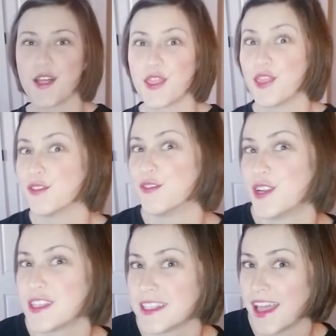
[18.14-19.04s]
The
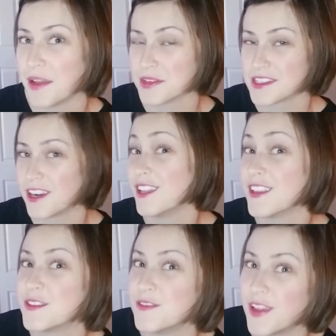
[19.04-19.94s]
first lie we're starting
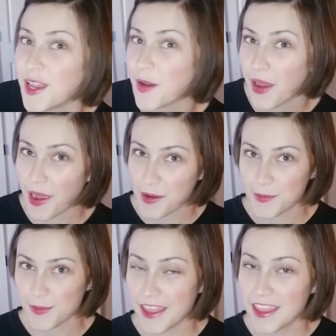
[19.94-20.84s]
this video out
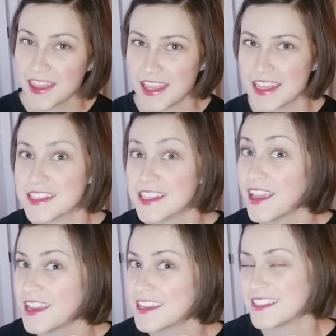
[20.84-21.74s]
with is
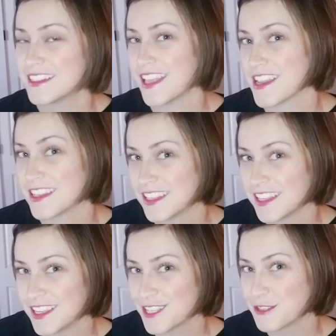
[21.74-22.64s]
Santa
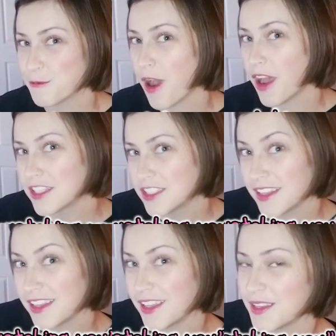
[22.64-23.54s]
is watching
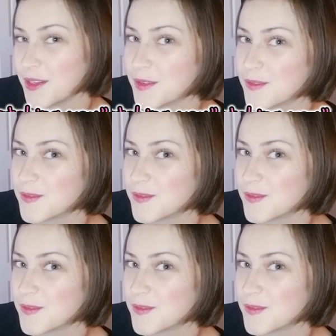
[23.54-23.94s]
you.